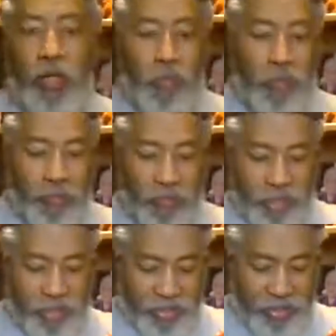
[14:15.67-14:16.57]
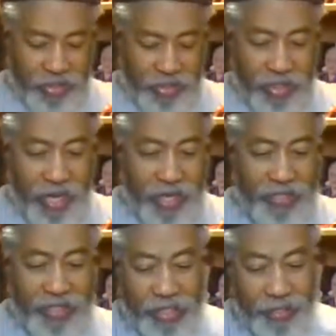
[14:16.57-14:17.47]
I don't remember his
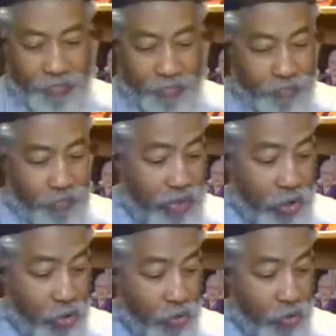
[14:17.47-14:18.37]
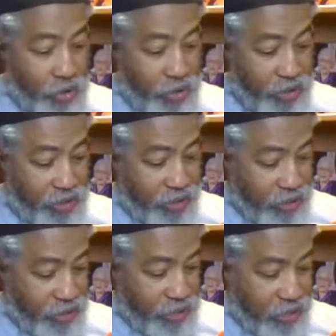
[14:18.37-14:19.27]
last name. So
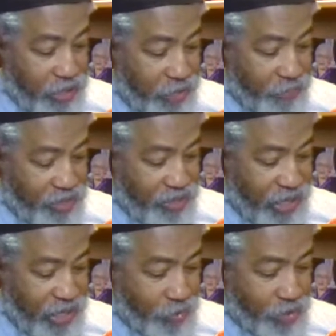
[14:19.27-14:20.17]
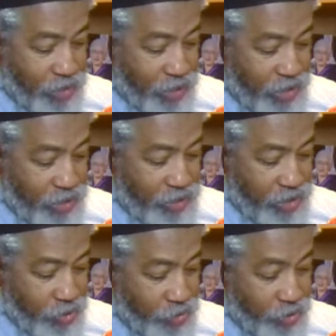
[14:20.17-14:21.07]
the name of that one, I
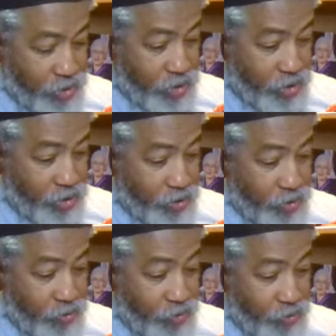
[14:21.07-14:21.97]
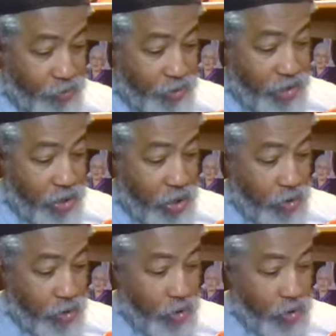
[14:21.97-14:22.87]
don't recall.
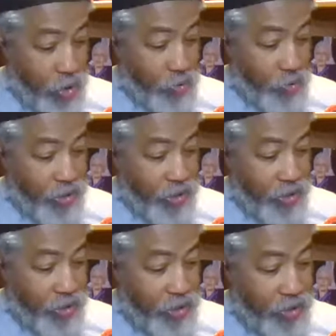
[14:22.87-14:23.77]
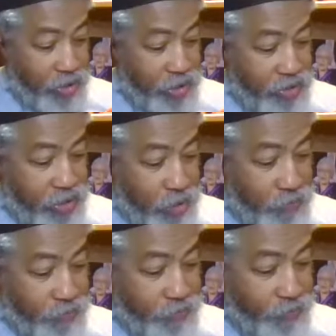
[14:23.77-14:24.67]
Oh, here it is.
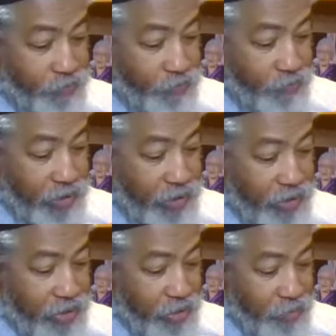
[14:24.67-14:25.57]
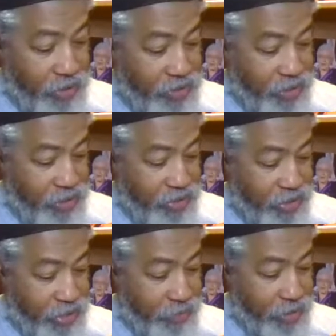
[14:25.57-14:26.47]
No, they don't mention
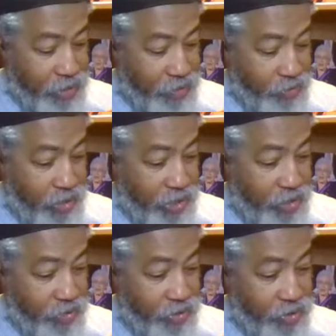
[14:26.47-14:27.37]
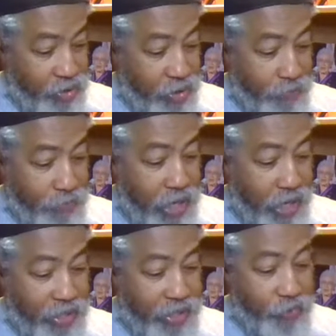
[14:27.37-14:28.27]
his name here, right here either.
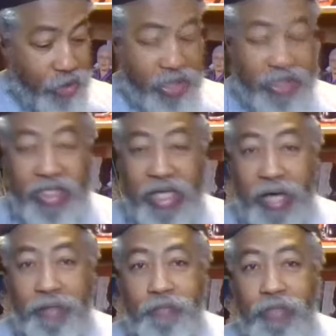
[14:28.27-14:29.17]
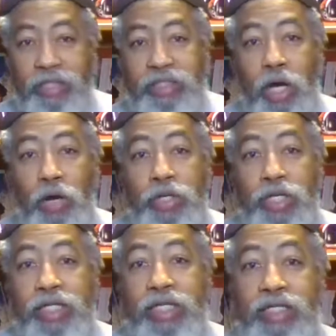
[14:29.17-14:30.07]
But we'll get to that.
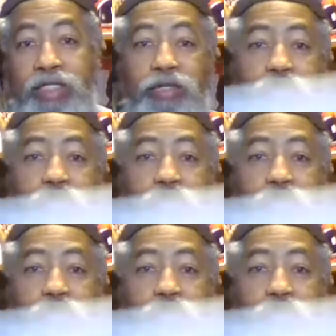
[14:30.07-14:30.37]
So these